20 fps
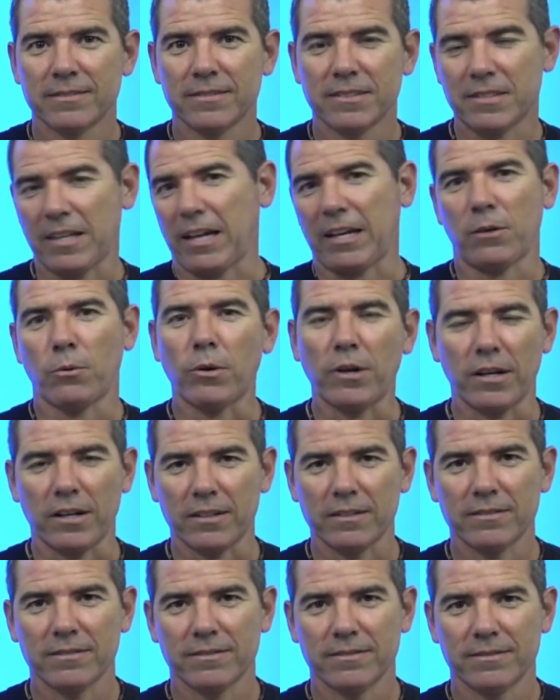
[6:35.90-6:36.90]
It's not going to
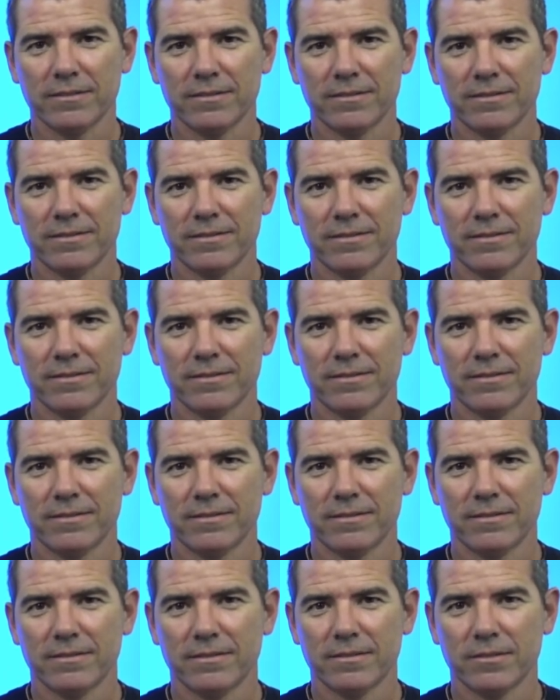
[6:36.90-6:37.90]
work.
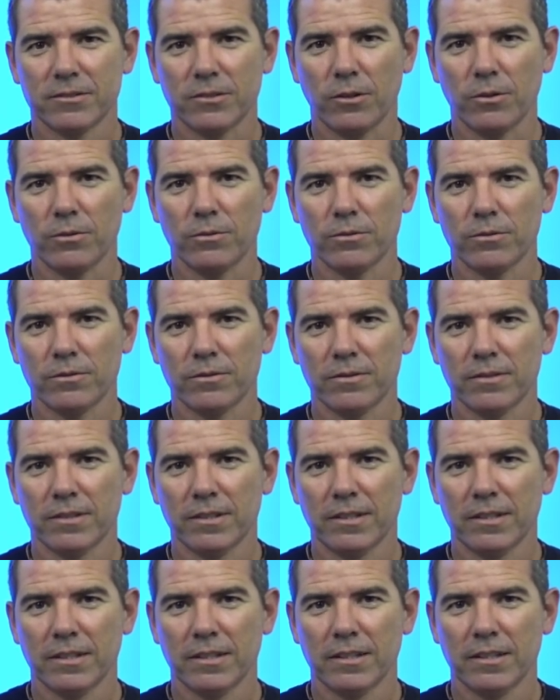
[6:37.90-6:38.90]
So
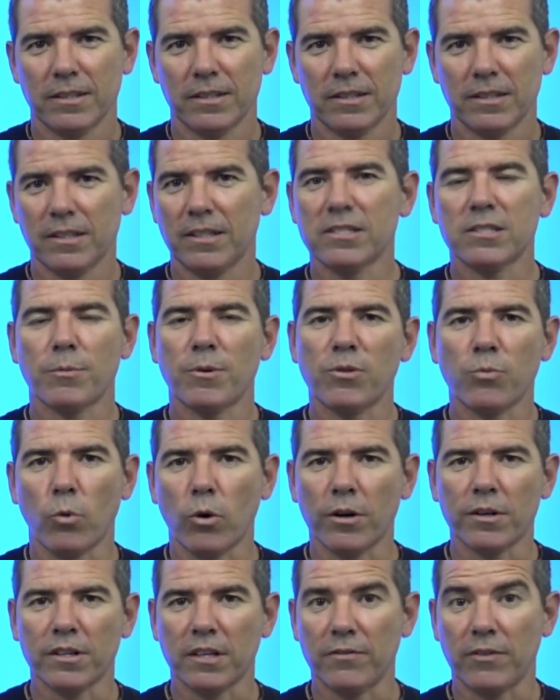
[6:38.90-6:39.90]
Elizabeth
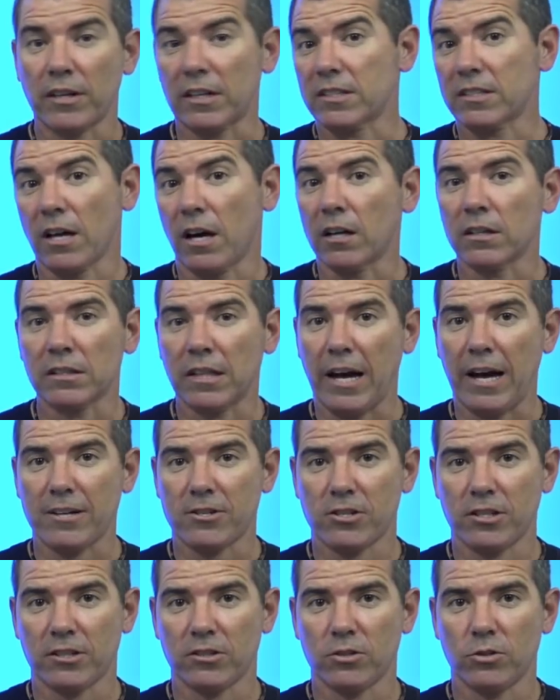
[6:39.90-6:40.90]
Warren giving a tongue
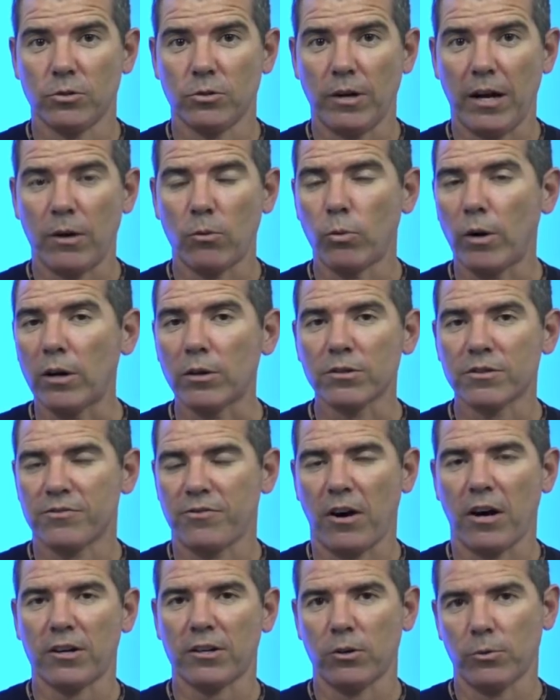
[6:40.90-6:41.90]
lashing to a Wells
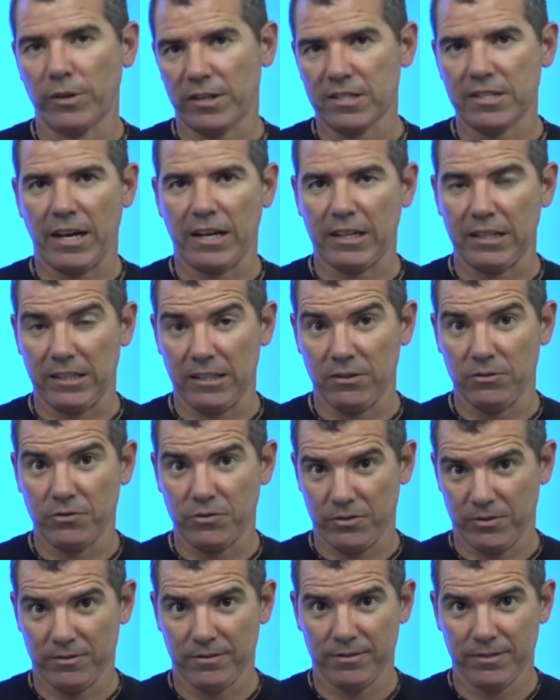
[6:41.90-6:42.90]
Fargo
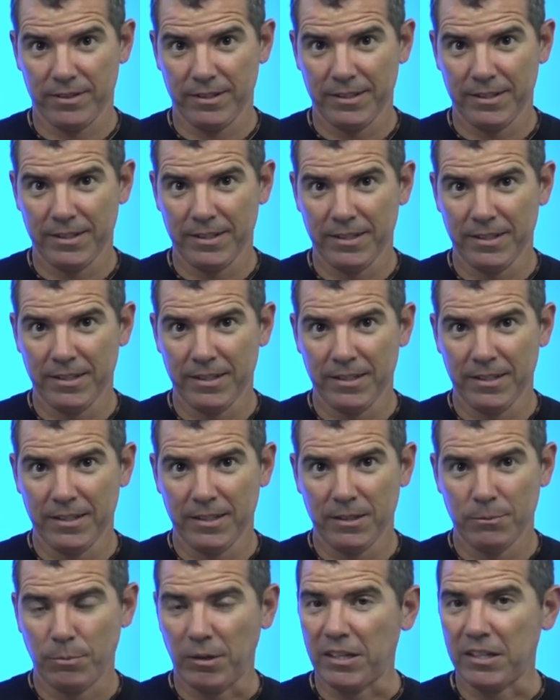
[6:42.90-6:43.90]
executive,
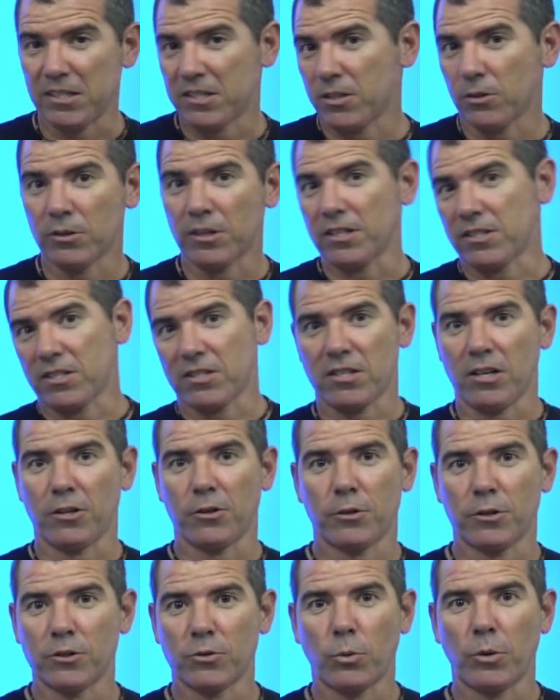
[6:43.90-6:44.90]
but he still gets his
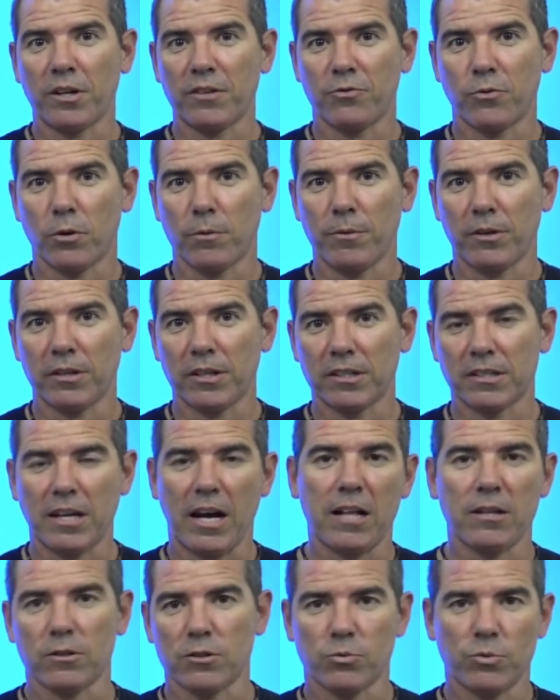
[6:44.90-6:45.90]
$124 million,
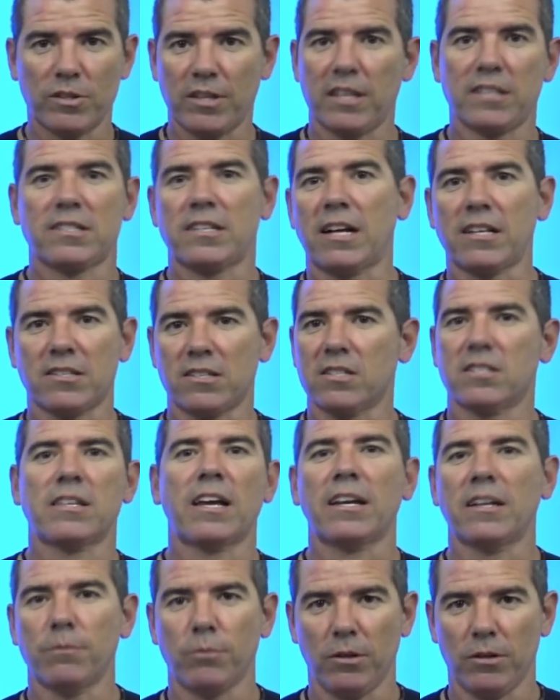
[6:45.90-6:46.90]
that's not
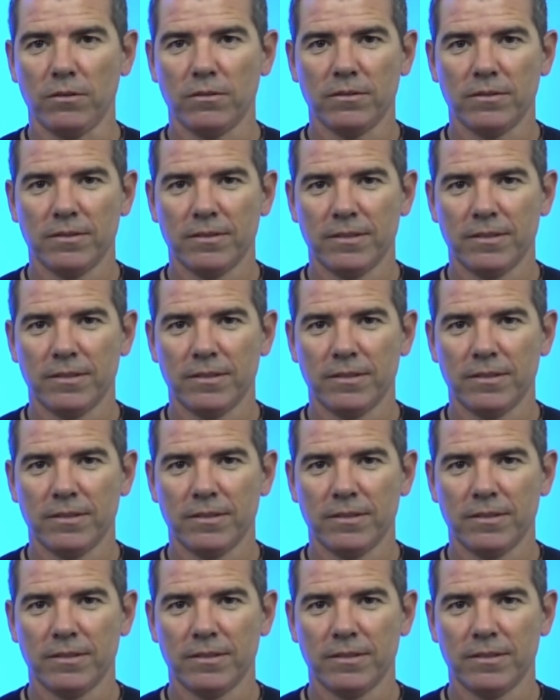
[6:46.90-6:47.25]
sustainable.